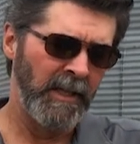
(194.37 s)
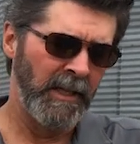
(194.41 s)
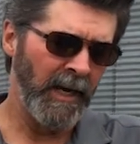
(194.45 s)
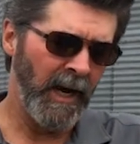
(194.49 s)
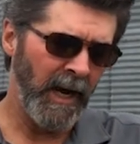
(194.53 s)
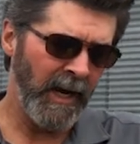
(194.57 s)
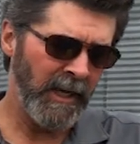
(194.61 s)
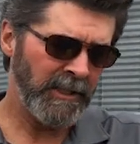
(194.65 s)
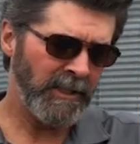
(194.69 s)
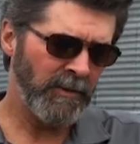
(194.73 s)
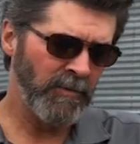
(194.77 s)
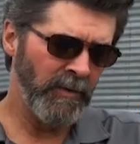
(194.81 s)

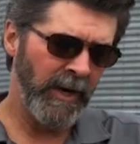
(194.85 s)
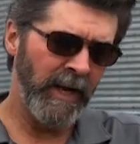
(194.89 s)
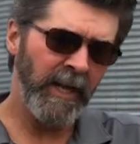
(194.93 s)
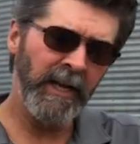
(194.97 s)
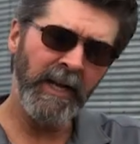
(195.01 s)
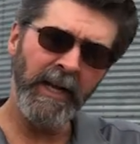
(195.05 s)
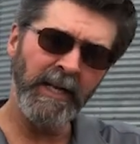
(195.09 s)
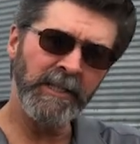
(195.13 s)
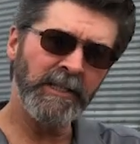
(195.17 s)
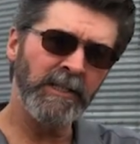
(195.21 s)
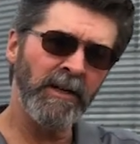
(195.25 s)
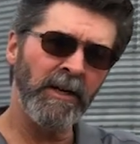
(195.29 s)
Dust, when
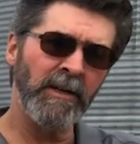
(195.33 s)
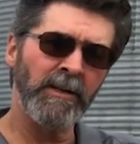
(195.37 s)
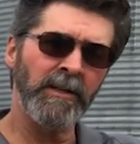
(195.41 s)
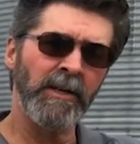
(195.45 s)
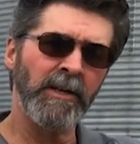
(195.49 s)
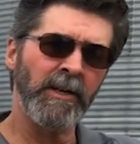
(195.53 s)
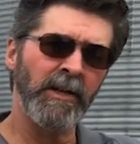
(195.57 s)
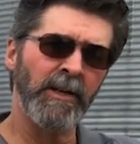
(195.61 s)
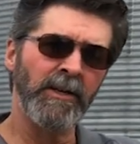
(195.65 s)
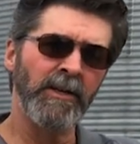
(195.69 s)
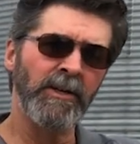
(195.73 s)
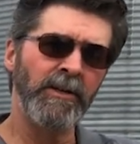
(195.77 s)
it gets on
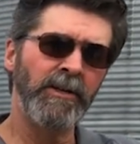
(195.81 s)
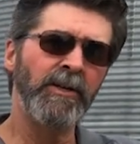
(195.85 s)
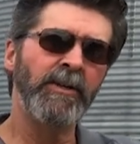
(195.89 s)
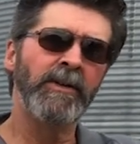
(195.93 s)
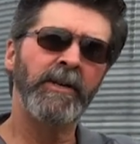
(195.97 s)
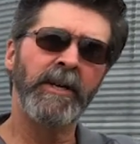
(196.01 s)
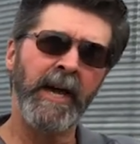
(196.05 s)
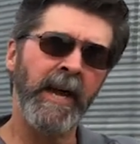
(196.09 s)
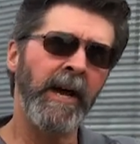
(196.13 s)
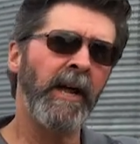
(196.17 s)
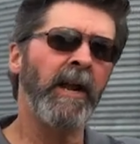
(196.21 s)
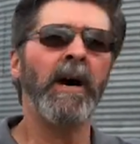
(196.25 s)
the glue,
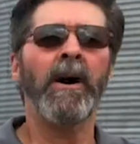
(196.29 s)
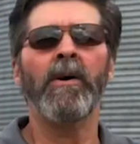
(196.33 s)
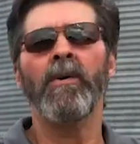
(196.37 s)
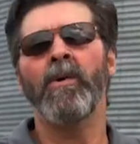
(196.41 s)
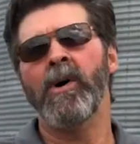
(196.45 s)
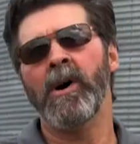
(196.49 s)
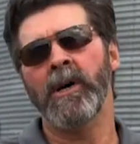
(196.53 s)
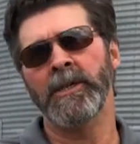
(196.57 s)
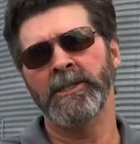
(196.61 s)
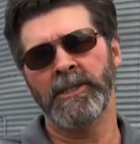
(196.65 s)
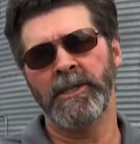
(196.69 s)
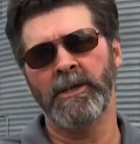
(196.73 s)
you cannot
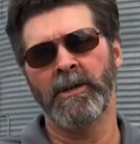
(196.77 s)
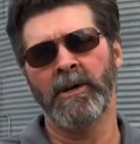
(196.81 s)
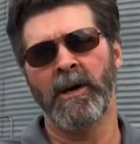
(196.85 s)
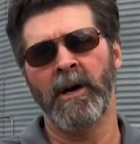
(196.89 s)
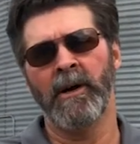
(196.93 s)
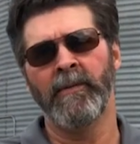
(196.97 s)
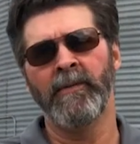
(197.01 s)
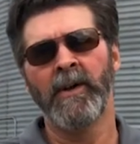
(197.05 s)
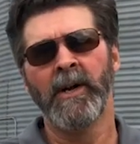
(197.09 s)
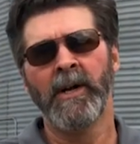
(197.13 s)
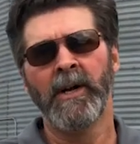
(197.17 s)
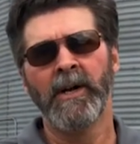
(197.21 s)
wash it
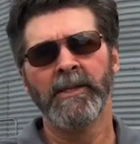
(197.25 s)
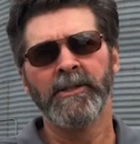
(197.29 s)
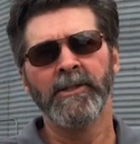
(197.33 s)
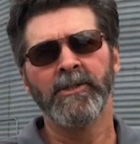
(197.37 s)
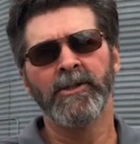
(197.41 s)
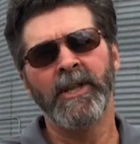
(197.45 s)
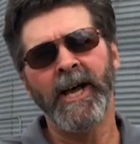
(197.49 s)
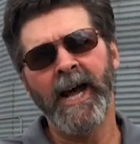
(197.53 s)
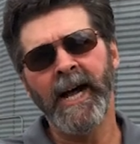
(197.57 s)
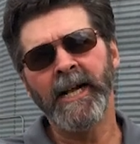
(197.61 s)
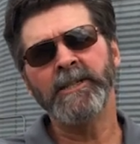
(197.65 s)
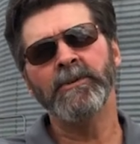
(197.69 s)
off.
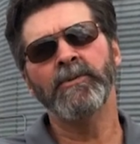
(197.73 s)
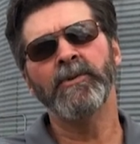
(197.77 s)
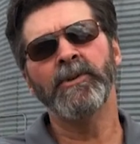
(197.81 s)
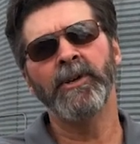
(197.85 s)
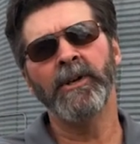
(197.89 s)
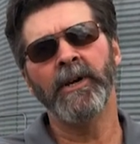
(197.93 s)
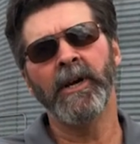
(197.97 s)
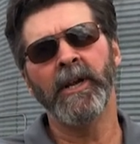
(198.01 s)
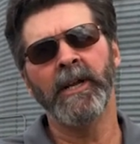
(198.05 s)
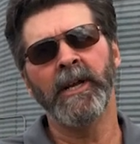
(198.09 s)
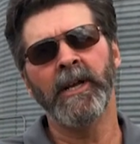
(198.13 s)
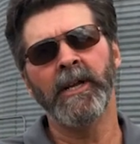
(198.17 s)
So that's
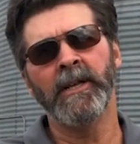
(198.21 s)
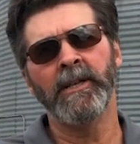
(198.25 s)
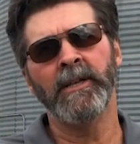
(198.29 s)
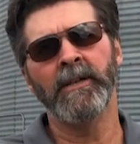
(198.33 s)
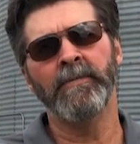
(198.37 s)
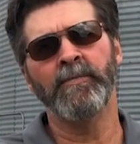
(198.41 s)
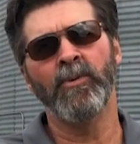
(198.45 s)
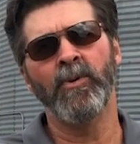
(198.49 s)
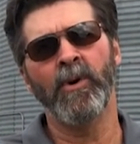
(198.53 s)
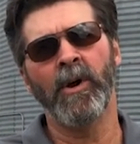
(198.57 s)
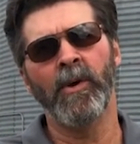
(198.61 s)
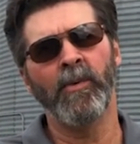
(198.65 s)
when you're going to get to
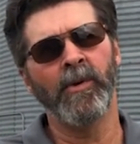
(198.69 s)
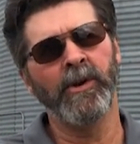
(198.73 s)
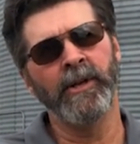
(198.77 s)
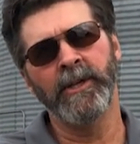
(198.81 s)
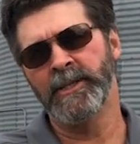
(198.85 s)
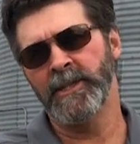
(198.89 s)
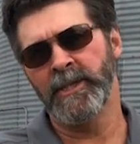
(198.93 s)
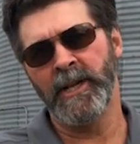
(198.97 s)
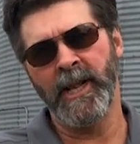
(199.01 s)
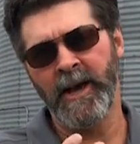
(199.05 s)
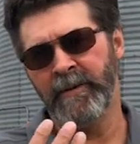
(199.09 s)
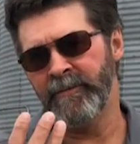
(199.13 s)
the point where
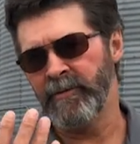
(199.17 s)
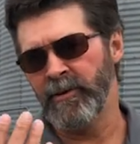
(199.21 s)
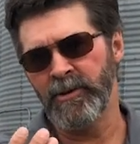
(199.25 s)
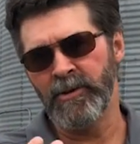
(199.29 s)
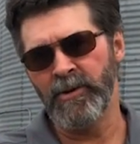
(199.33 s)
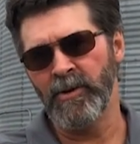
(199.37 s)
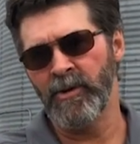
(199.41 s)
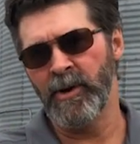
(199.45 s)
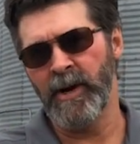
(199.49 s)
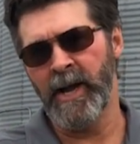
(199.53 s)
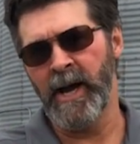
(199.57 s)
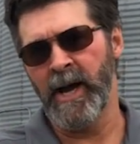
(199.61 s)
you're just going to have
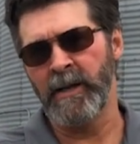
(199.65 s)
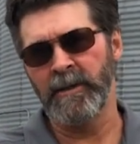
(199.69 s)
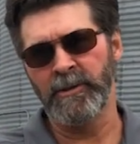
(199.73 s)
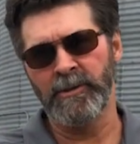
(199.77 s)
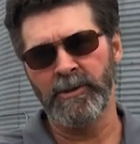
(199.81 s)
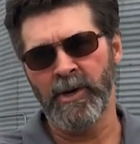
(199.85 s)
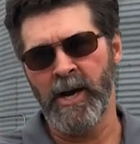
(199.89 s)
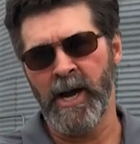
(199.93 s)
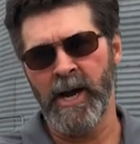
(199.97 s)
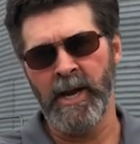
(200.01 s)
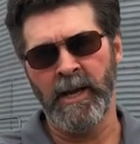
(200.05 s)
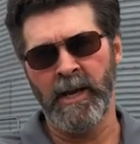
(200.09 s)
to throw it out
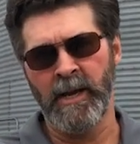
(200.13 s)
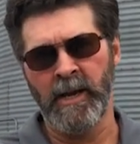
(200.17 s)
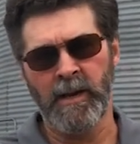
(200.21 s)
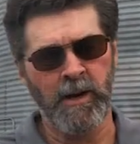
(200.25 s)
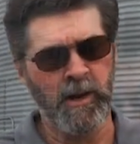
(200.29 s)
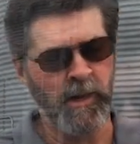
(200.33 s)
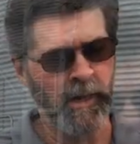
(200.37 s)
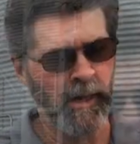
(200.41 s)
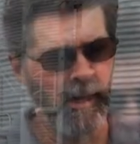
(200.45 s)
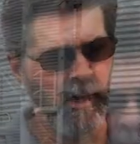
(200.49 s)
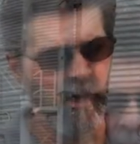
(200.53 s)
and try again.